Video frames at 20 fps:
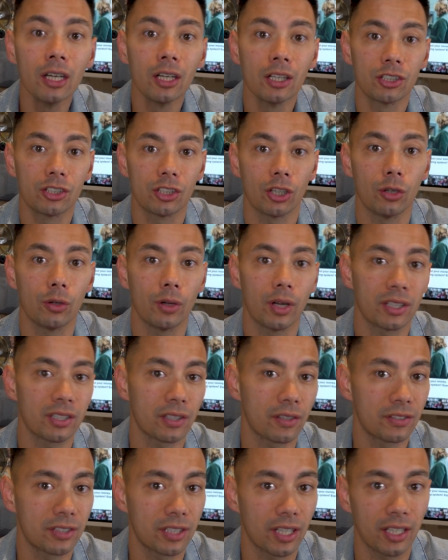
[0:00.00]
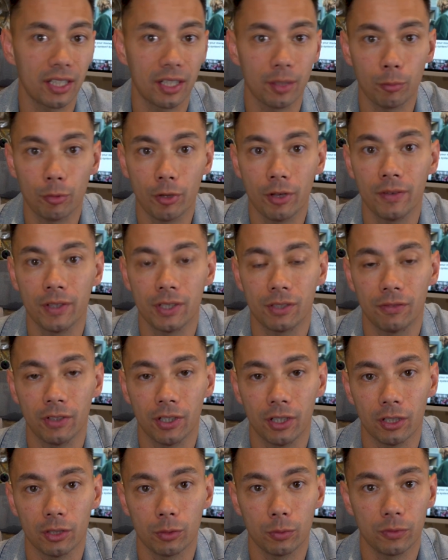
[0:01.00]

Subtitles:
So as I've said in previous videos,